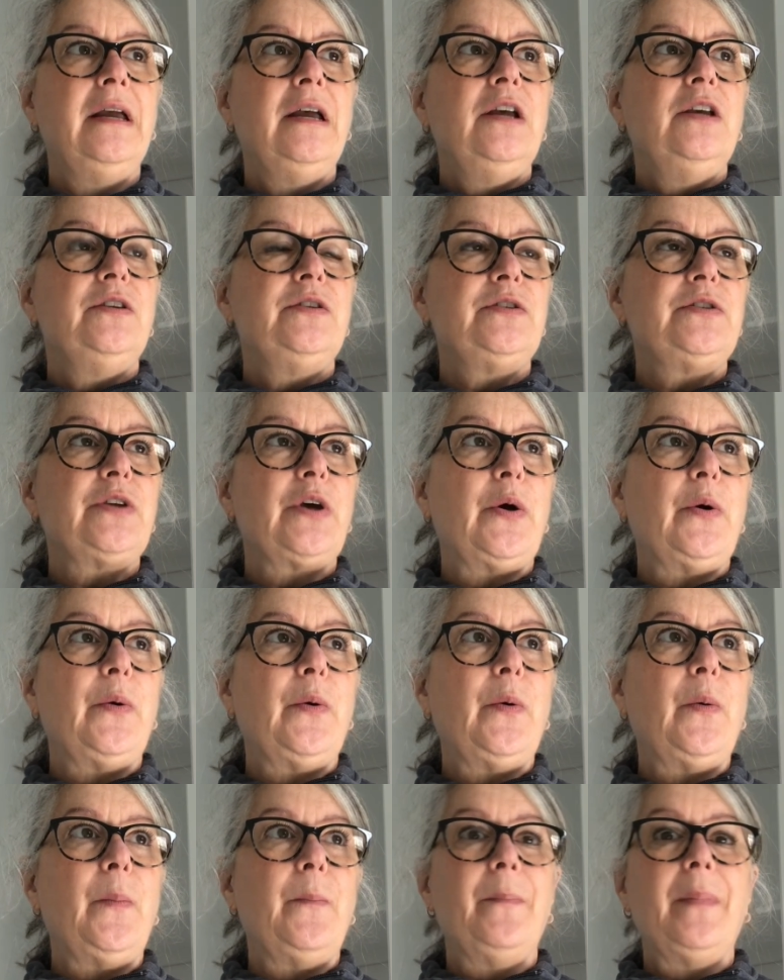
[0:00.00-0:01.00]

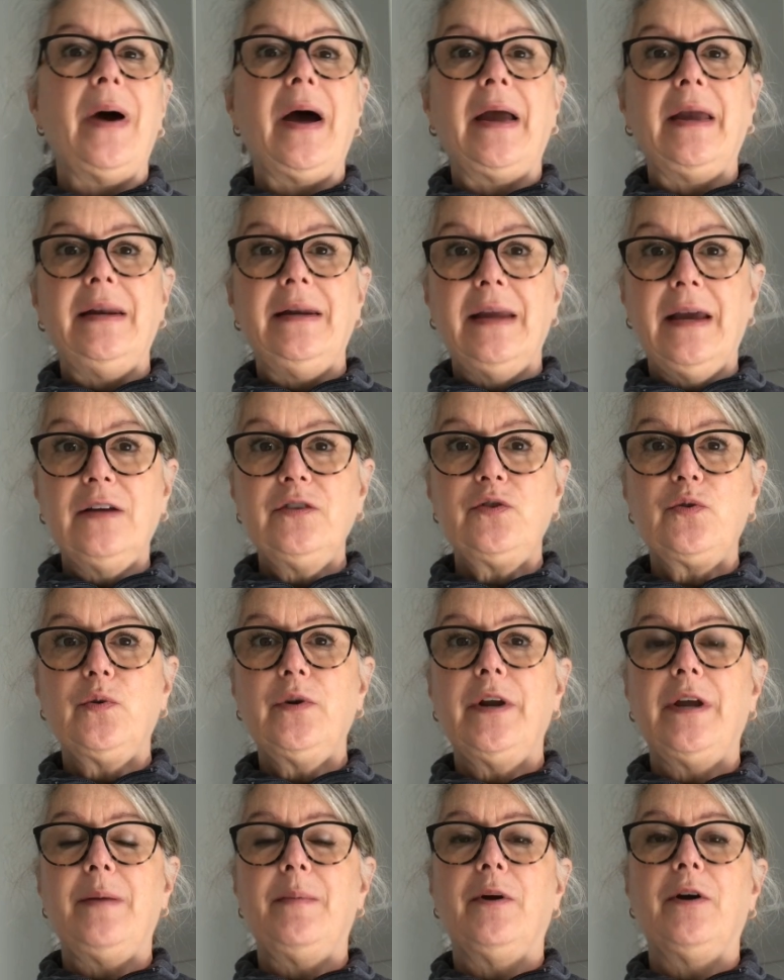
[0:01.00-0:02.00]
So my next door
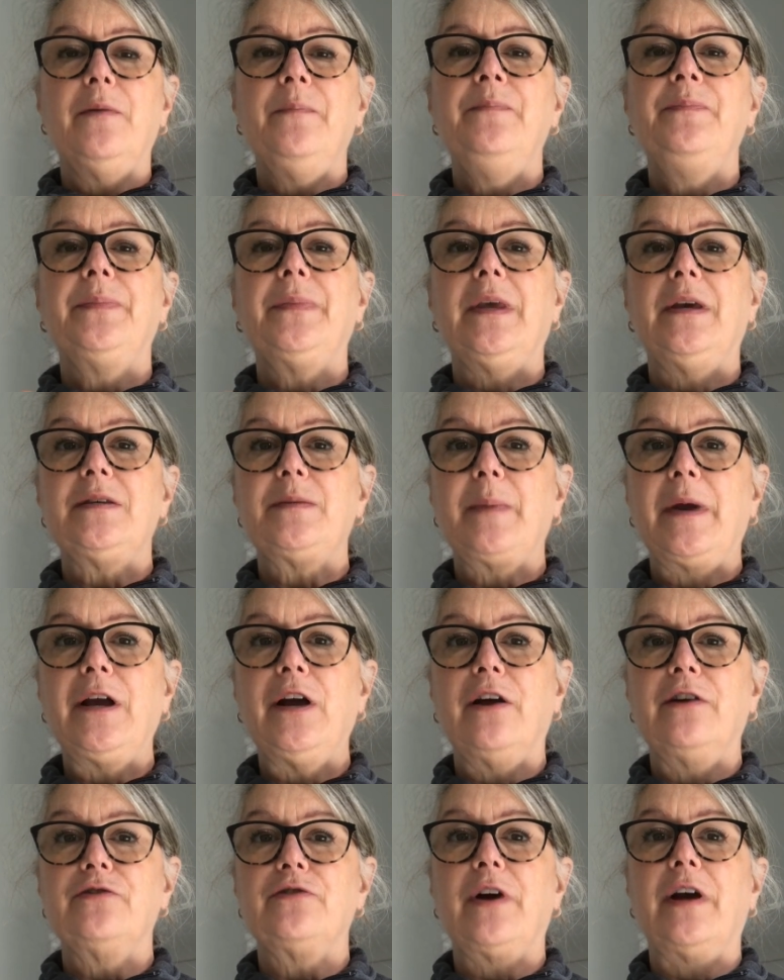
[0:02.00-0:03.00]
neighbor is my
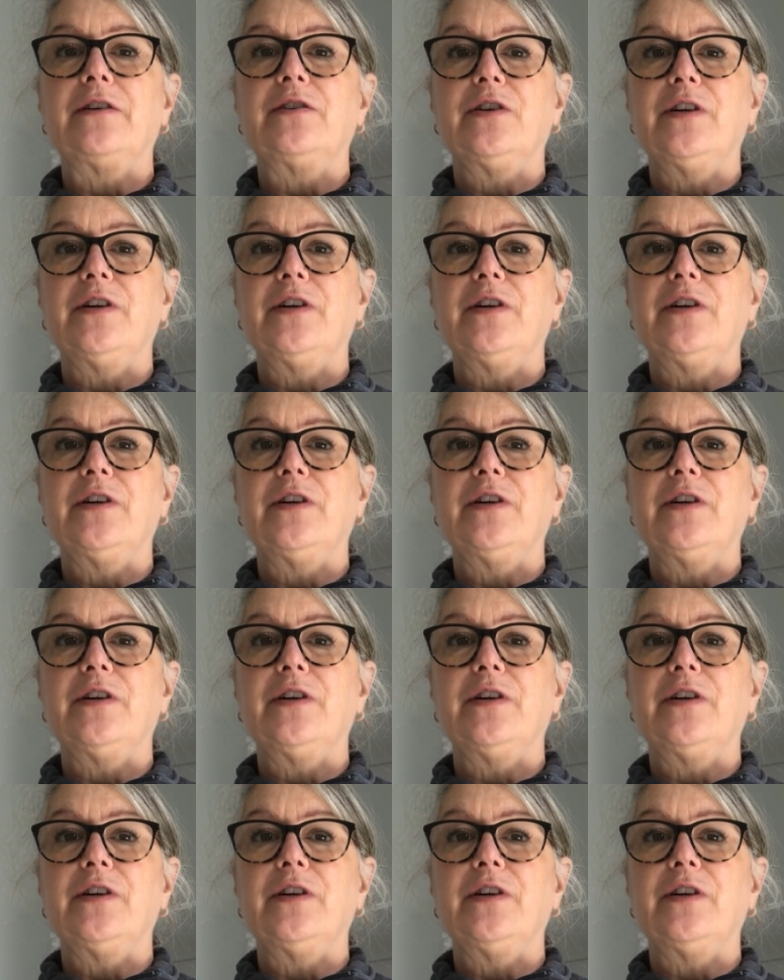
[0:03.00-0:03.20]
contractor.